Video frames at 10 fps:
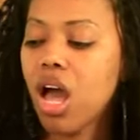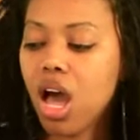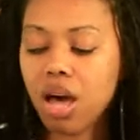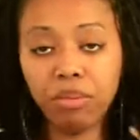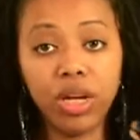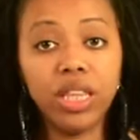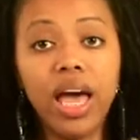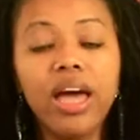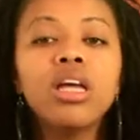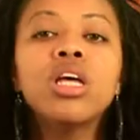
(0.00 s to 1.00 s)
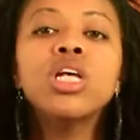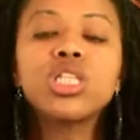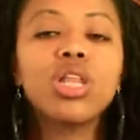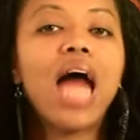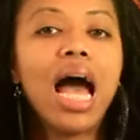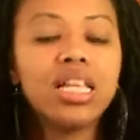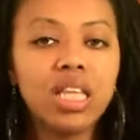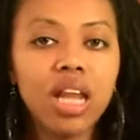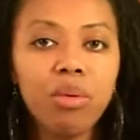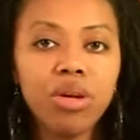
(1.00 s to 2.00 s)
um, read that. So the last thing
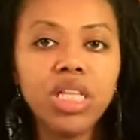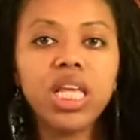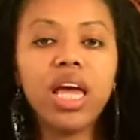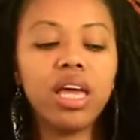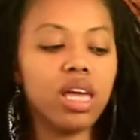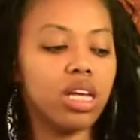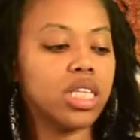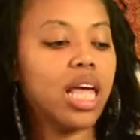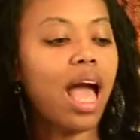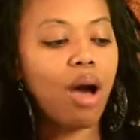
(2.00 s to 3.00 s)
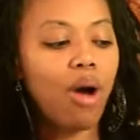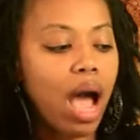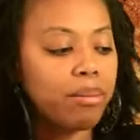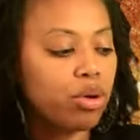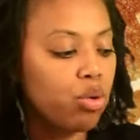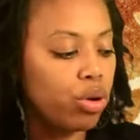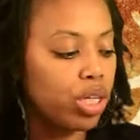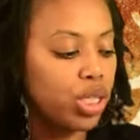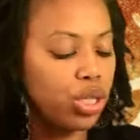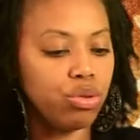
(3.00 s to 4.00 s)
that I want to say is how I'm
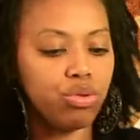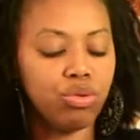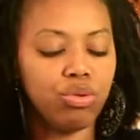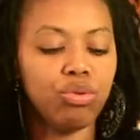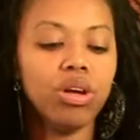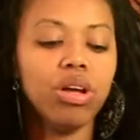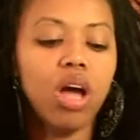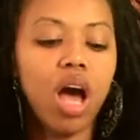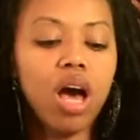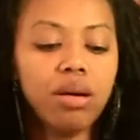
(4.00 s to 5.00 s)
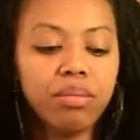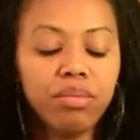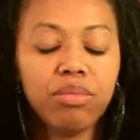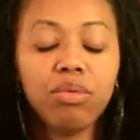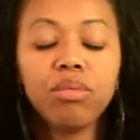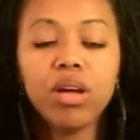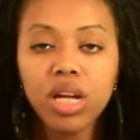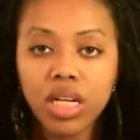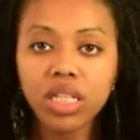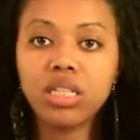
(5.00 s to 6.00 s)
going to um,
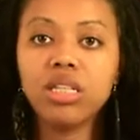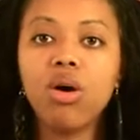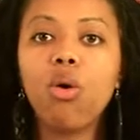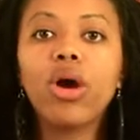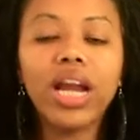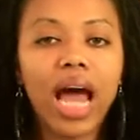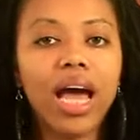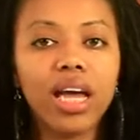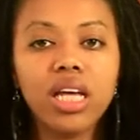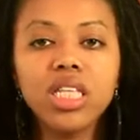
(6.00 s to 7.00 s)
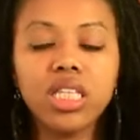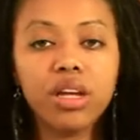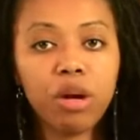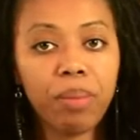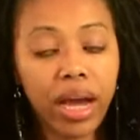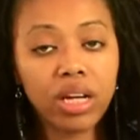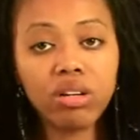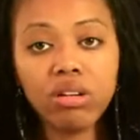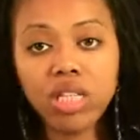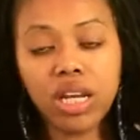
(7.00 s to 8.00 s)
organize their
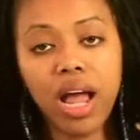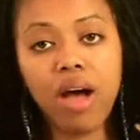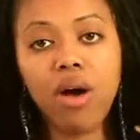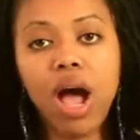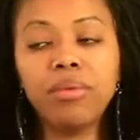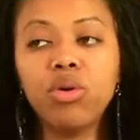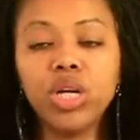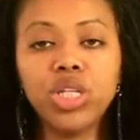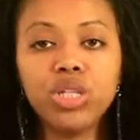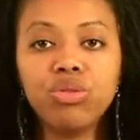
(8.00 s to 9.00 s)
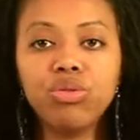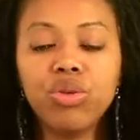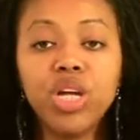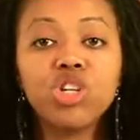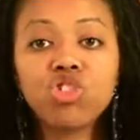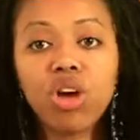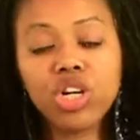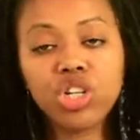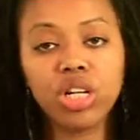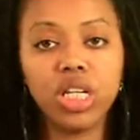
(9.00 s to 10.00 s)
binders and how I'm going to
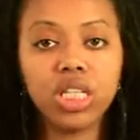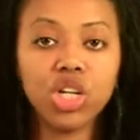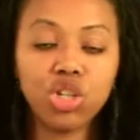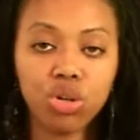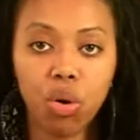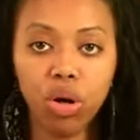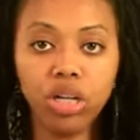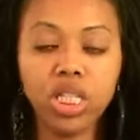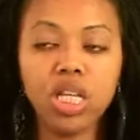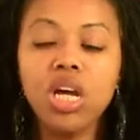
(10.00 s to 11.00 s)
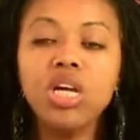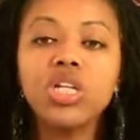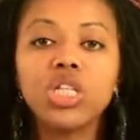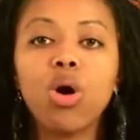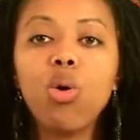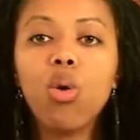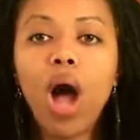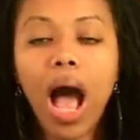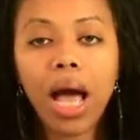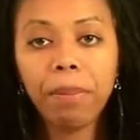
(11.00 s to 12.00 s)
instructionally teach the course. So
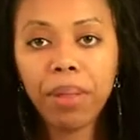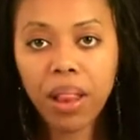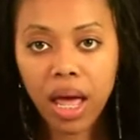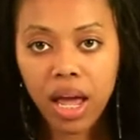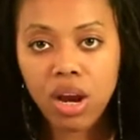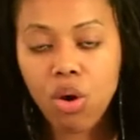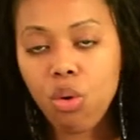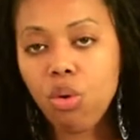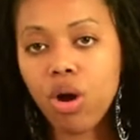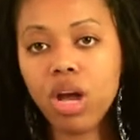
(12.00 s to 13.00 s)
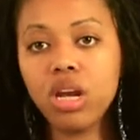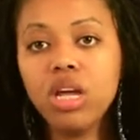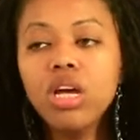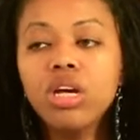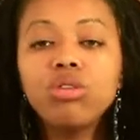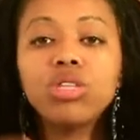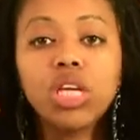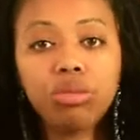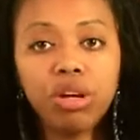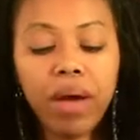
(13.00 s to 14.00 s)
I plan on
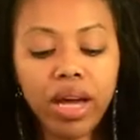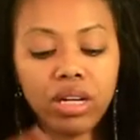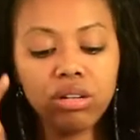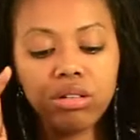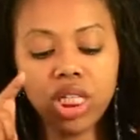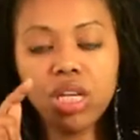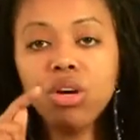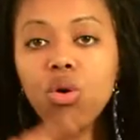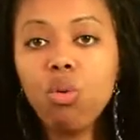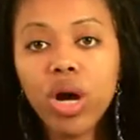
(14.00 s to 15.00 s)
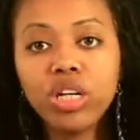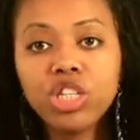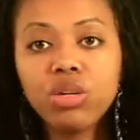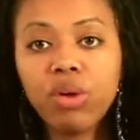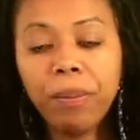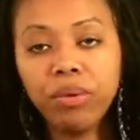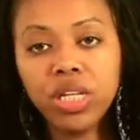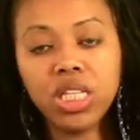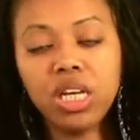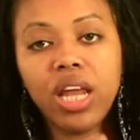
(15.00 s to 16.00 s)
using three binders, one to
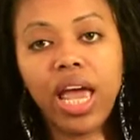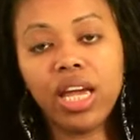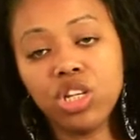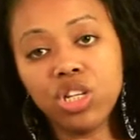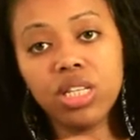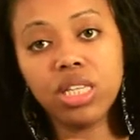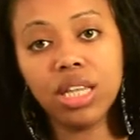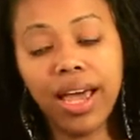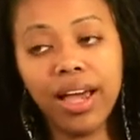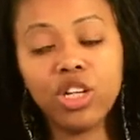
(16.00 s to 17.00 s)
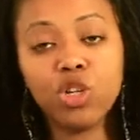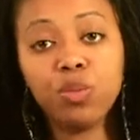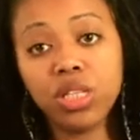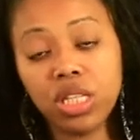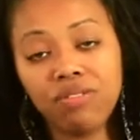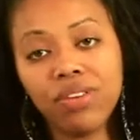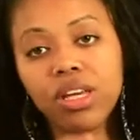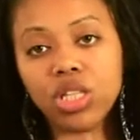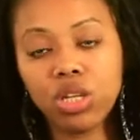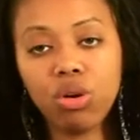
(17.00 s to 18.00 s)
represent Asia slash
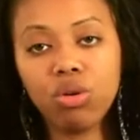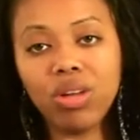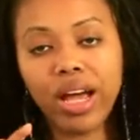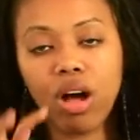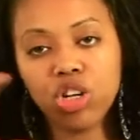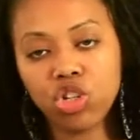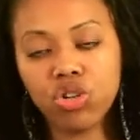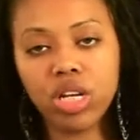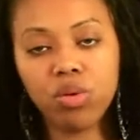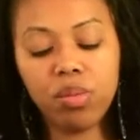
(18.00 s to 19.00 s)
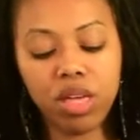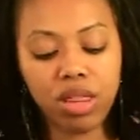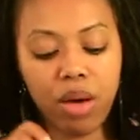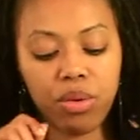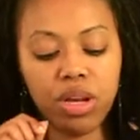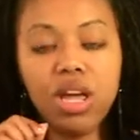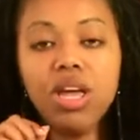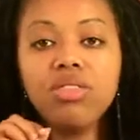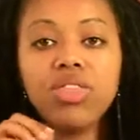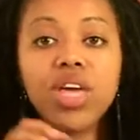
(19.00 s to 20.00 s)
Pacific, so like Australia would be in that one.
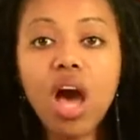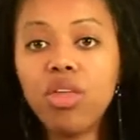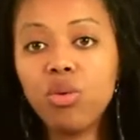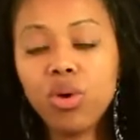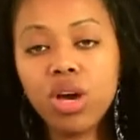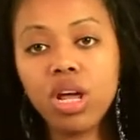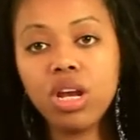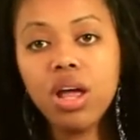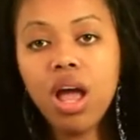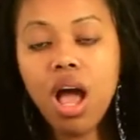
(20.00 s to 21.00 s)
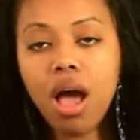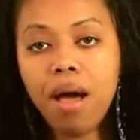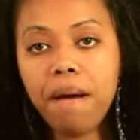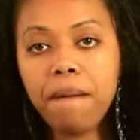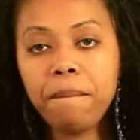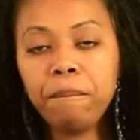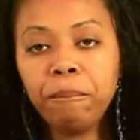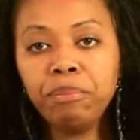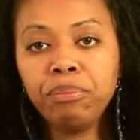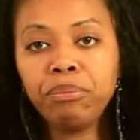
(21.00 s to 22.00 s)
The other one, um,
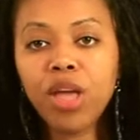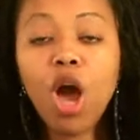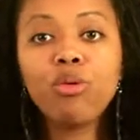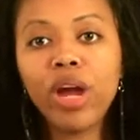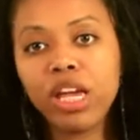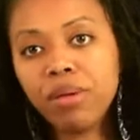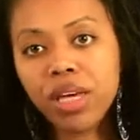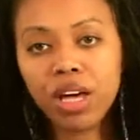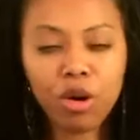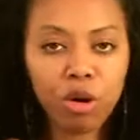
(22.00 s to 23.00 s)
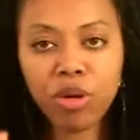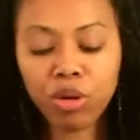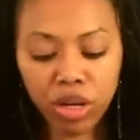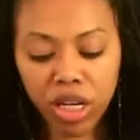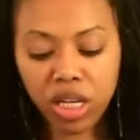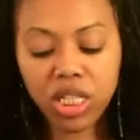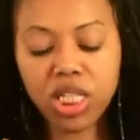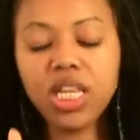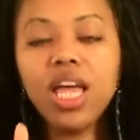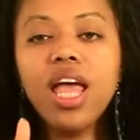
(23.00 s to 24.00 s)
Arabia or Middle
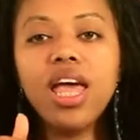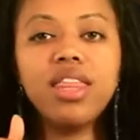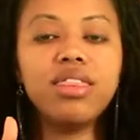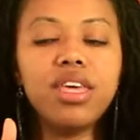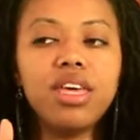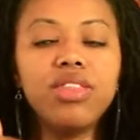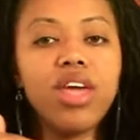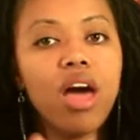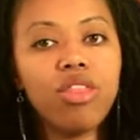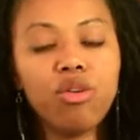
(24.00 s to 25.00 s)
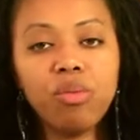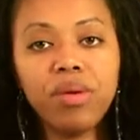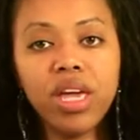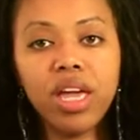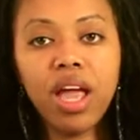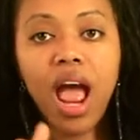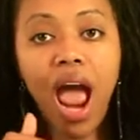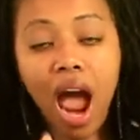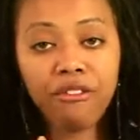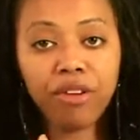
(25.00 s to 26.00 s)
East, and then the other would be
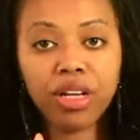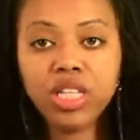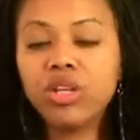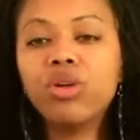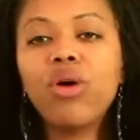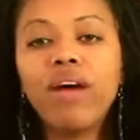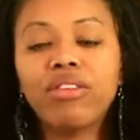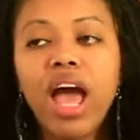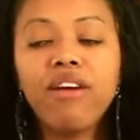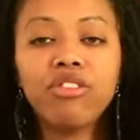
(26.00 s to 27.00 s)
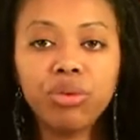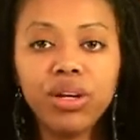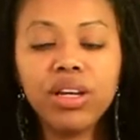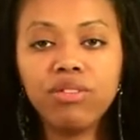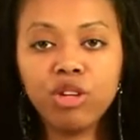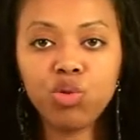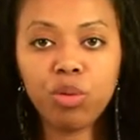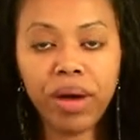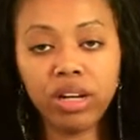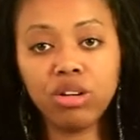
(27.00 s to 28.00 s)
Africa. So you don't have to have three individual
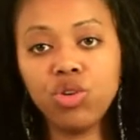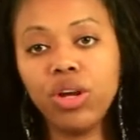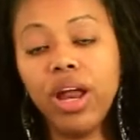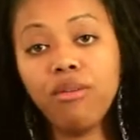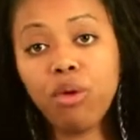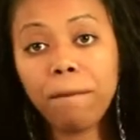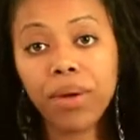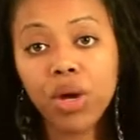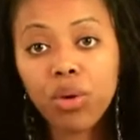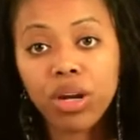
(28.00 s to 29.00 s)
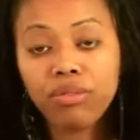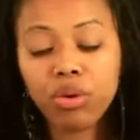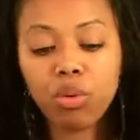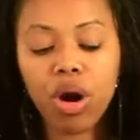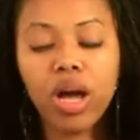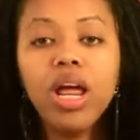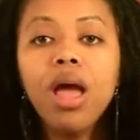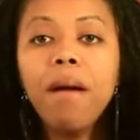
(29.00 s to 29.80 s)
binders. You can have one big one if you want,